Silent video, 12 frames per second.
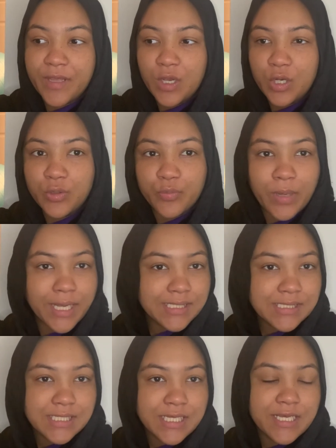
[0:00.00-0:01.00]

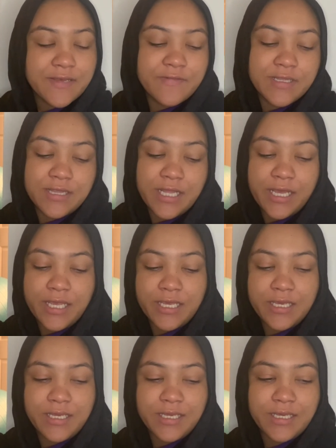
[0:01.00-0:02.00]
aggressive. And, like,
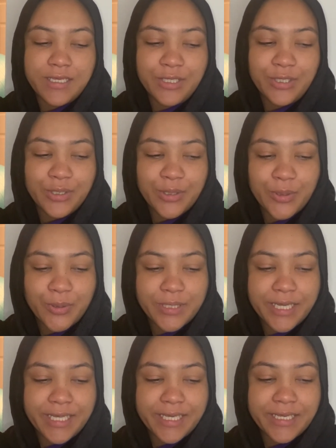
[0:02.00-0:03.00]
you know,
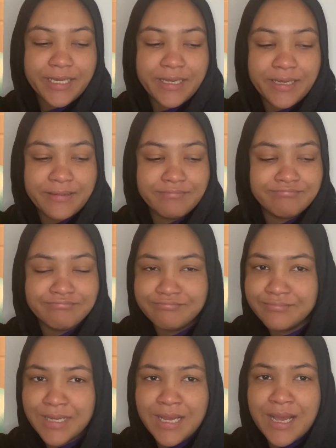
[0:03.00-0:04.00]
like,
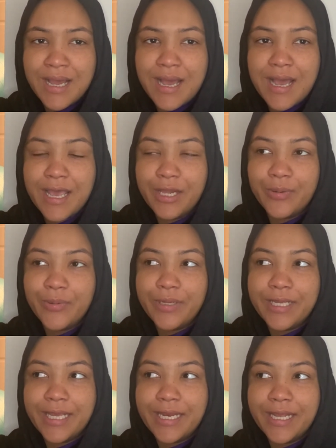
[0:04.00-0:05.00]
I don't
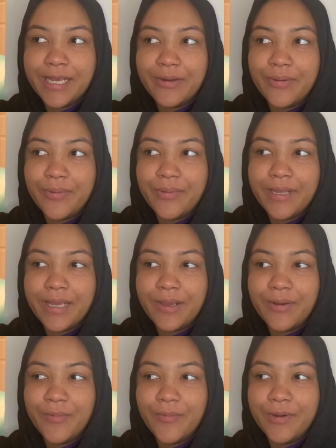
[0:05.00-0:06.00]
get it. I don't
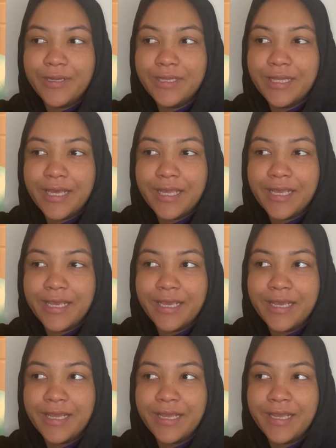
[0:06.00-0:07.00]
get what, like,